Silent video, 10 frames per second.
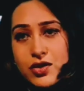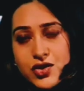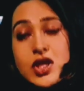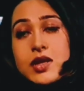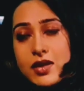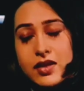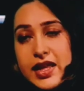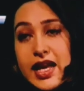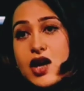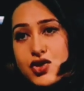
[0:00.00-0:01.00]

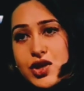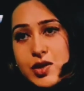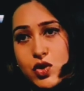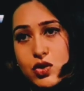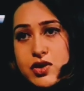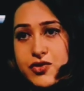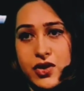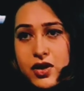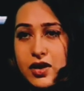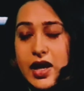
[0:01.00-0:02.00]
They are dream roles
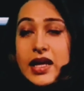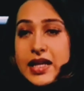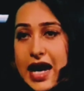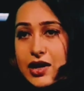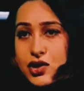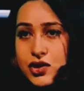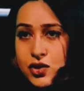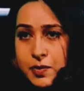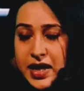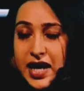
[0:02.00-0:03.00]
for any actress to play.